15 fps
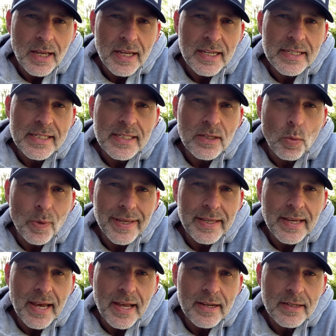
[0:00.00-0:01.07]
Easter
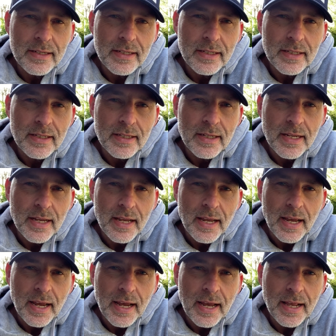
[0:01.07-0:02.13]
weekend,
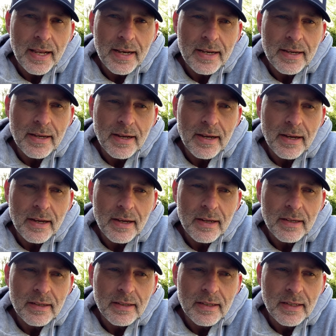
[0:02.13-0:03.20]
and
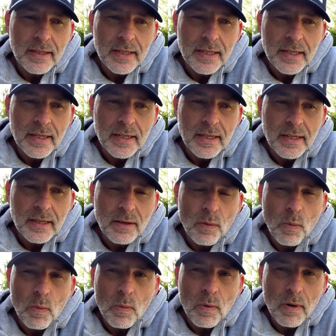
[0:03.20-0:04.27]
uh,
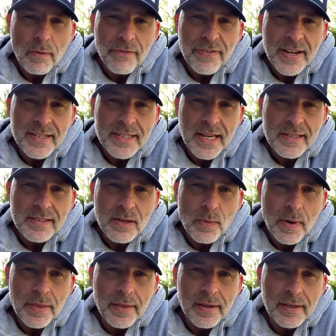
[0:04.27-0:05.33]
what fantastic
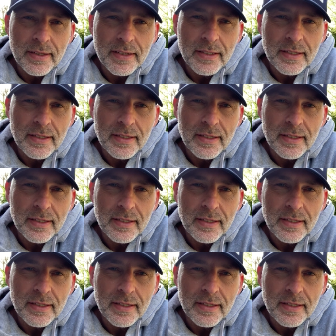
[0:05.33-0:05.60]
weather.